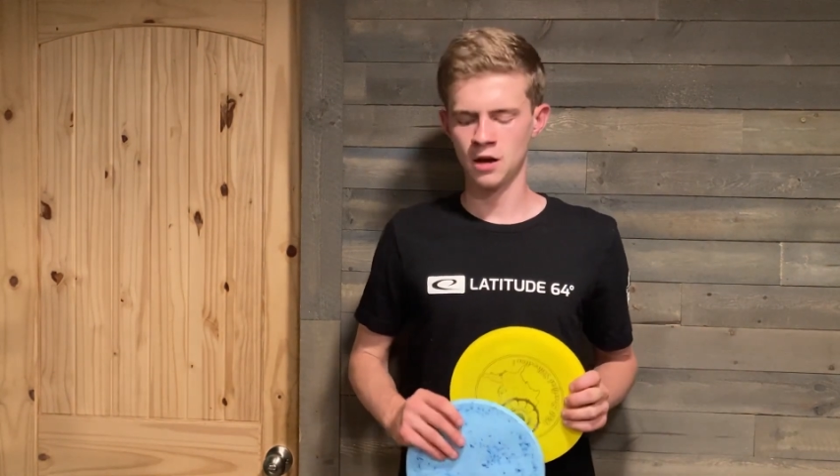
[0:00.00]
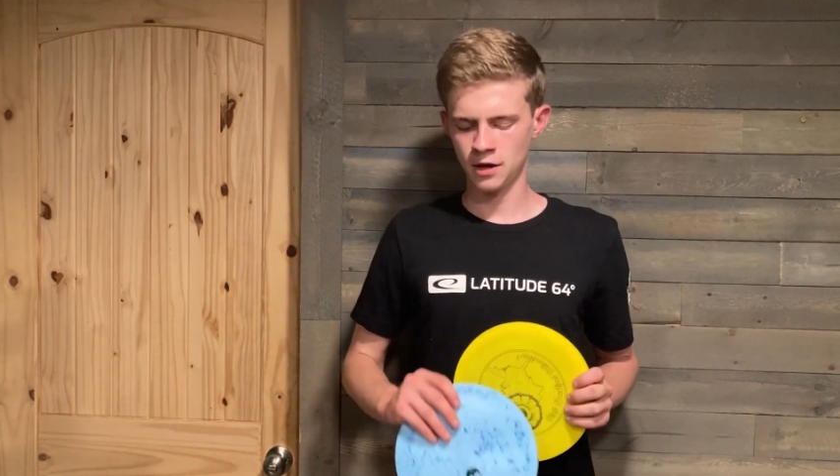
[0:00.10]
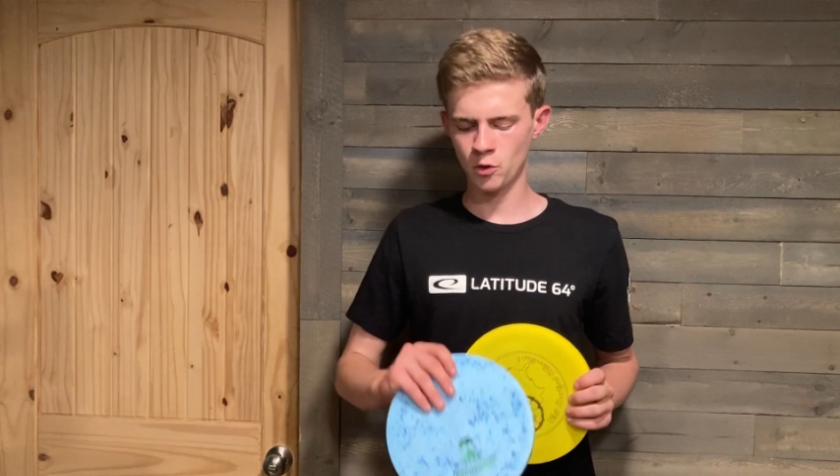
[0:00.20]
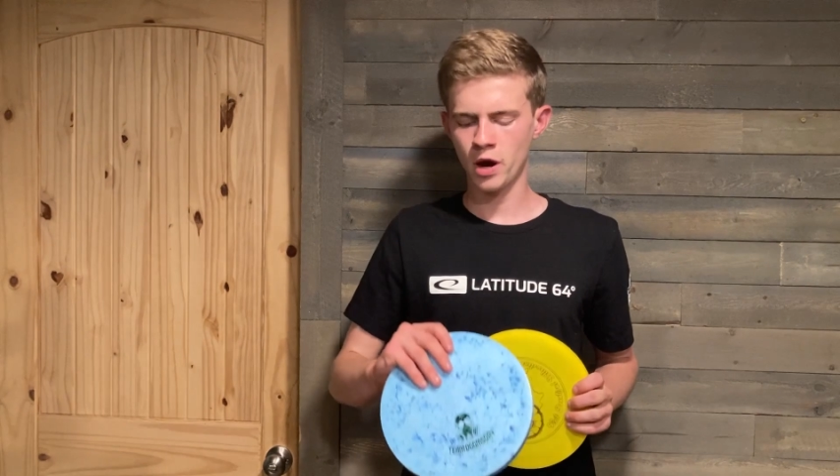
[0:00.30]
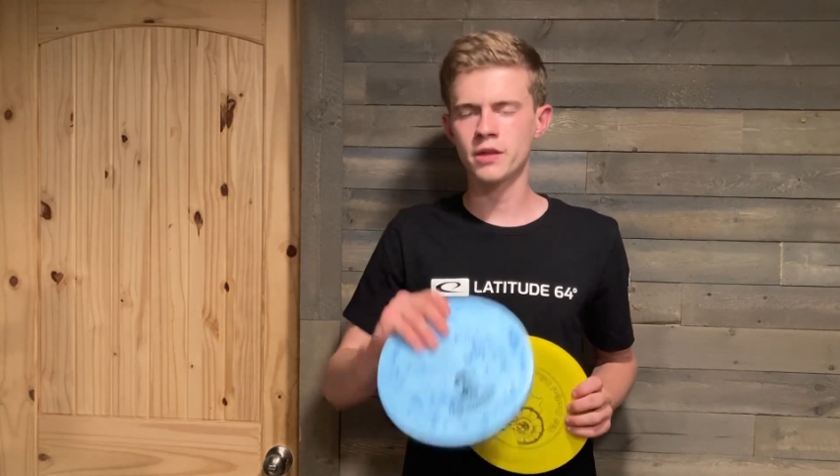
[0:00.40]

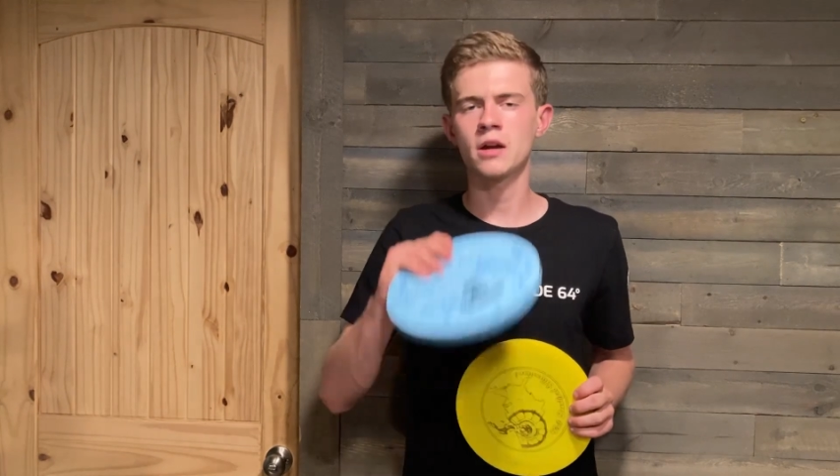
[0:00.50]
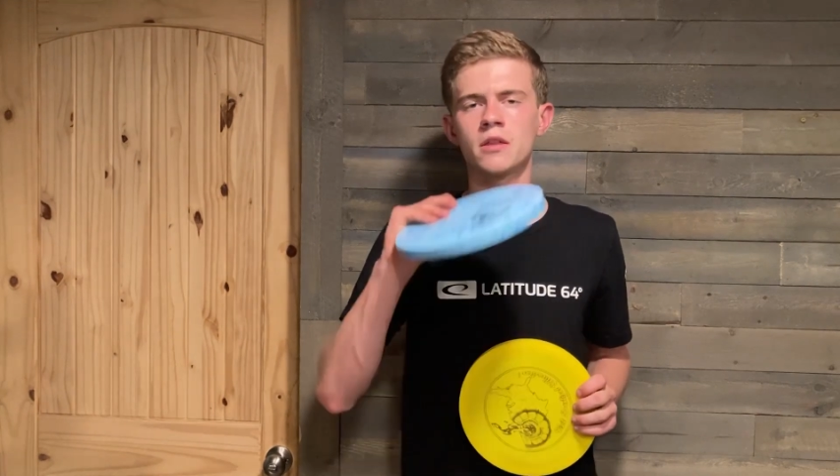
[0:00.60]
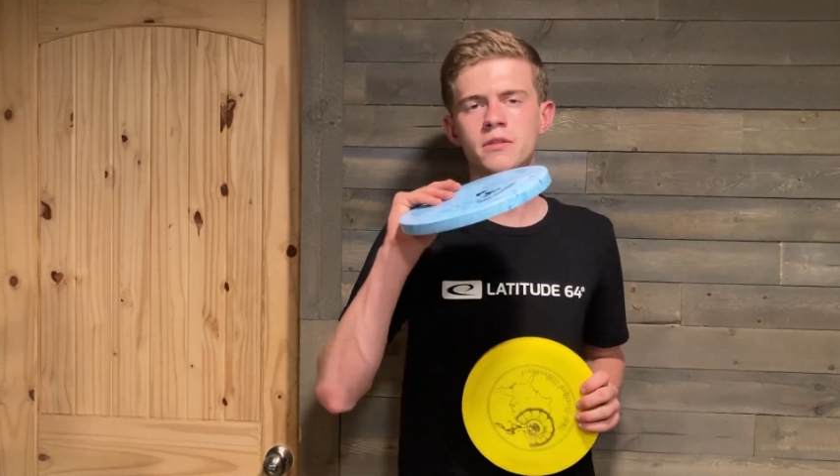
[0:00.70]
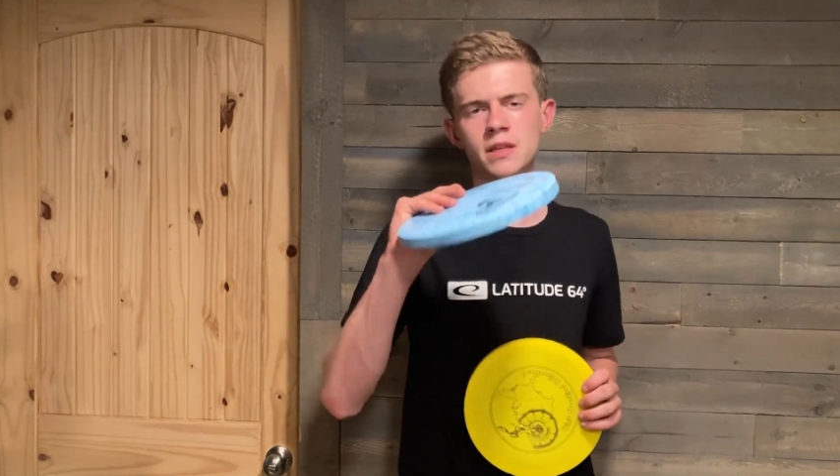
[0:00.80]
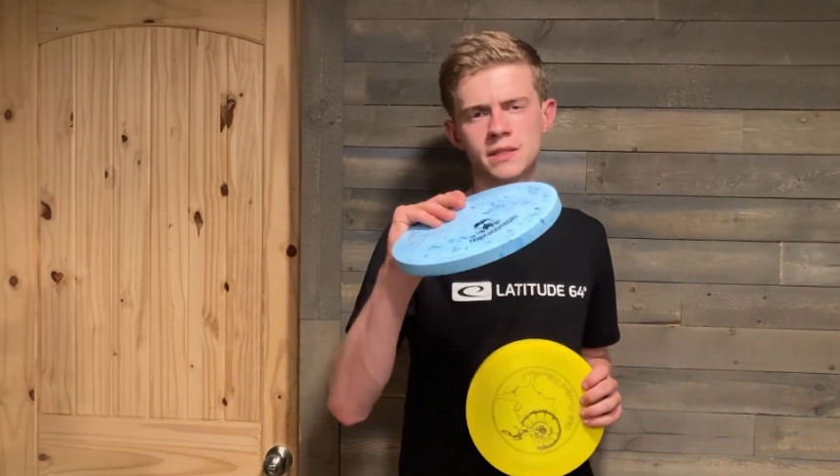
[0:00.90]
And the way
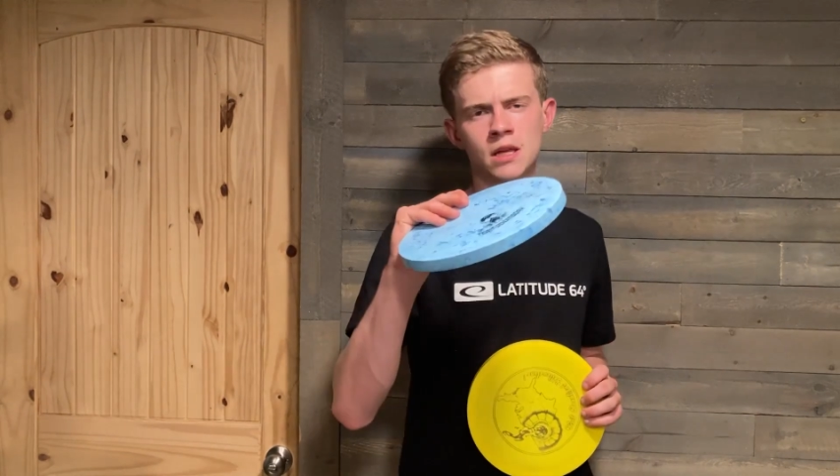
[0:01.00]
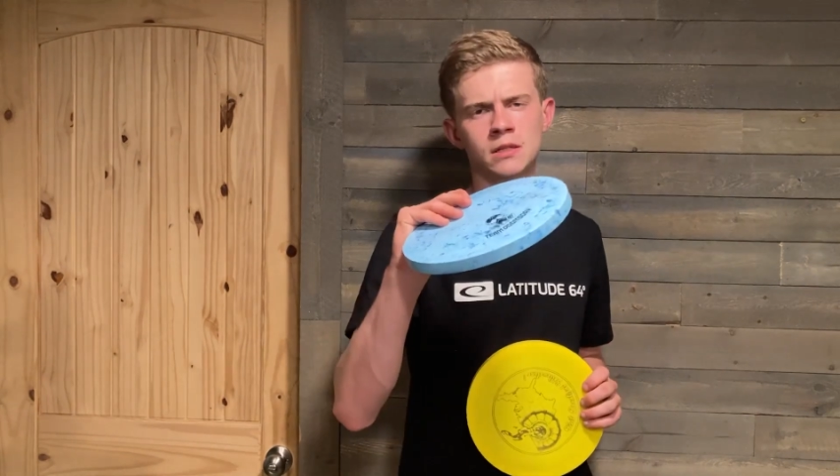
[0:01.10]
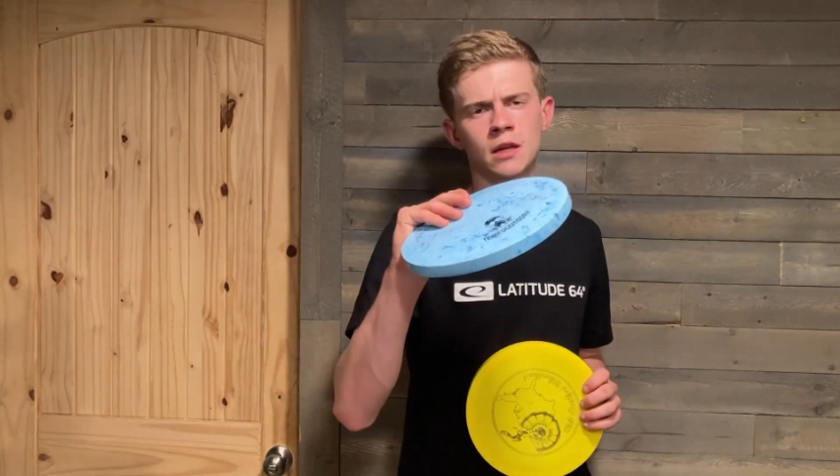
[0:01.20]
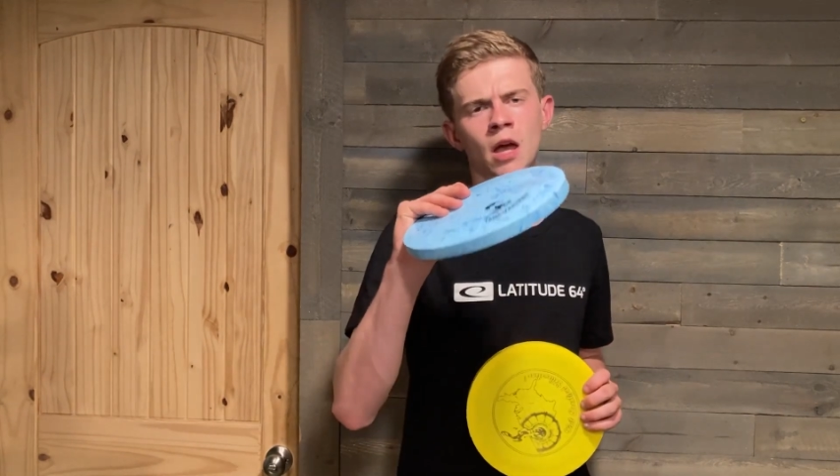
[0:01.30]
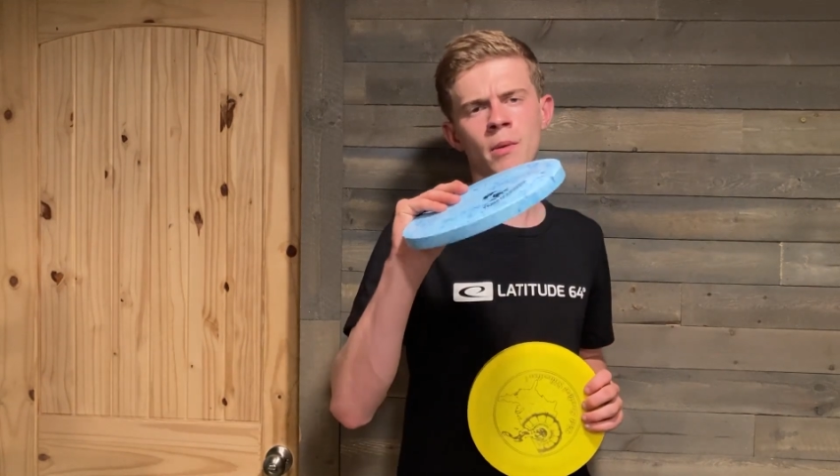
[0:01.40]
that this
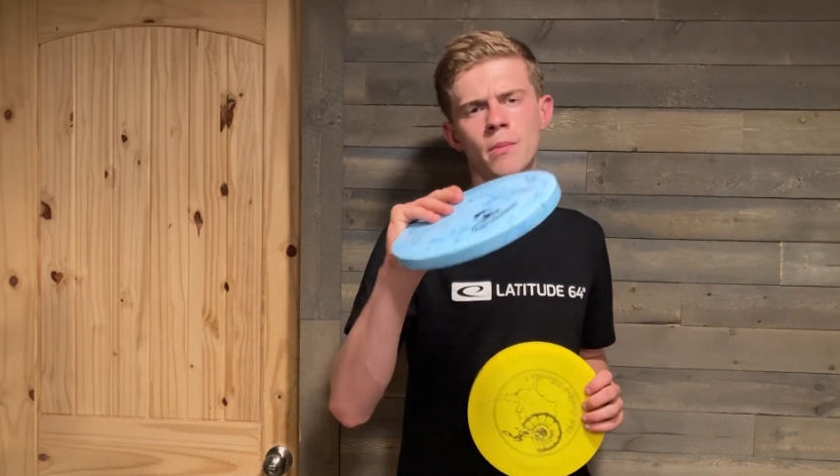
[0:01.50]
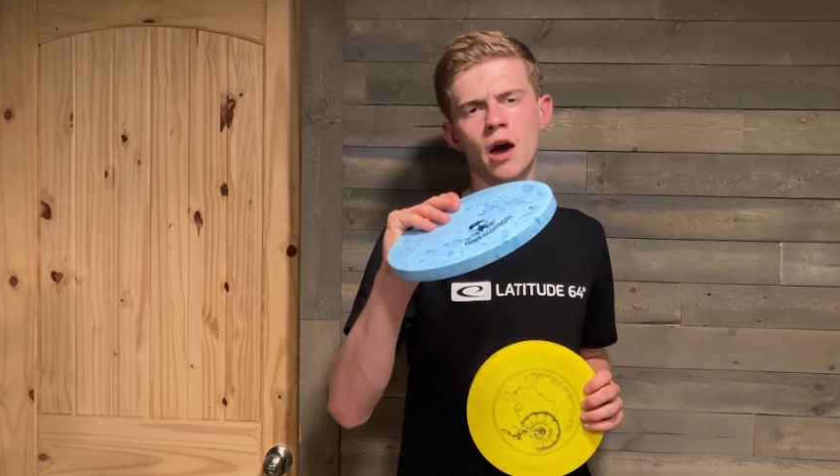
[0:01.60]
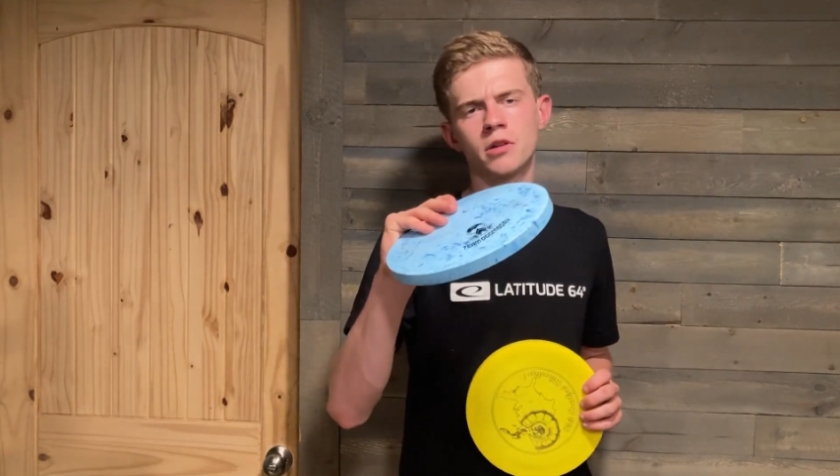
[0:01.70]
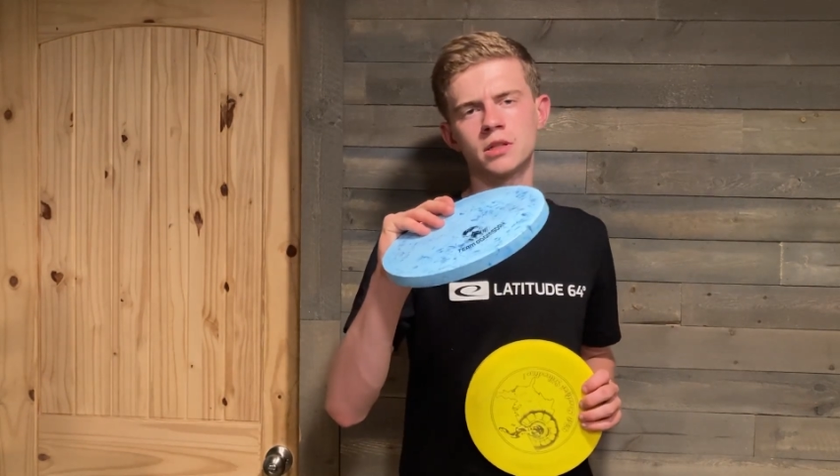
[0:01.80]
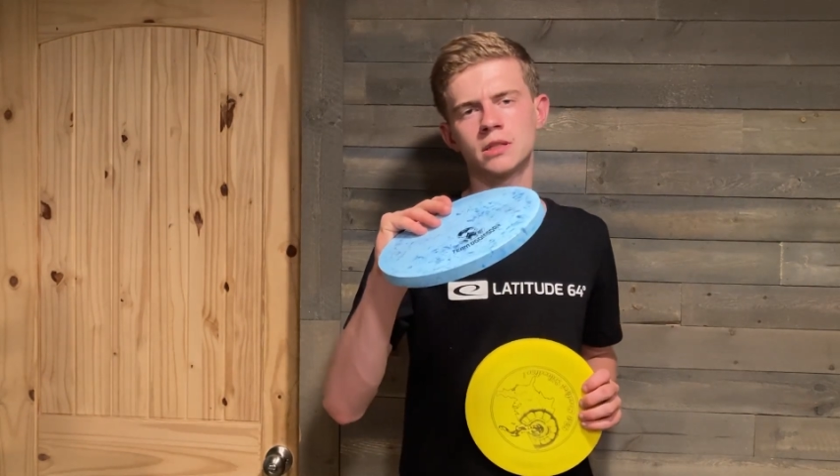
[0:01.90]
disc came about